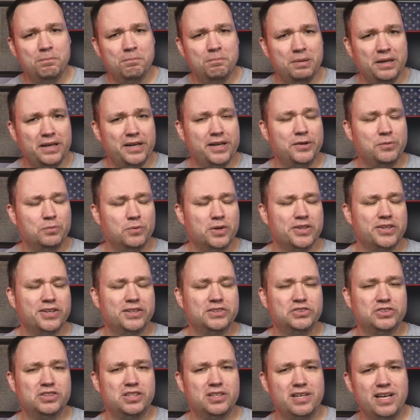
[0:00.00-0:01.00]
being with
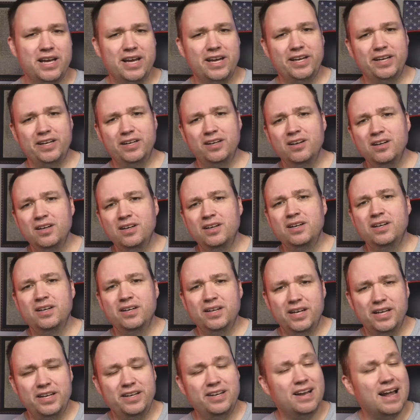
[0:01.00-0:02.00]
us today
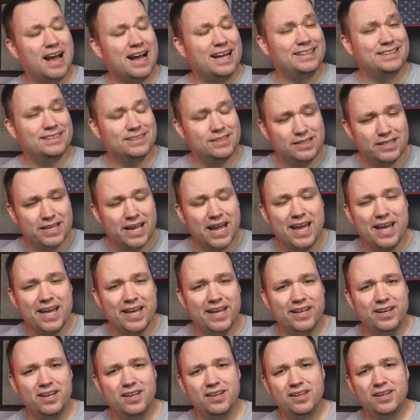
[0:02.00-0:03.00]
and not
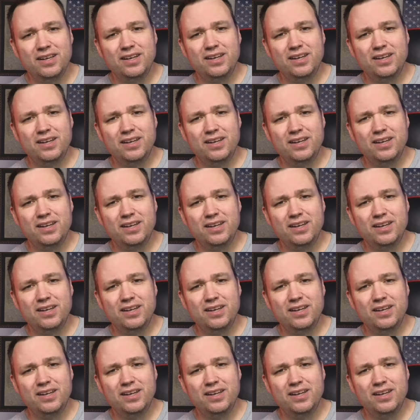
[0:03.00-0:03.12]
dead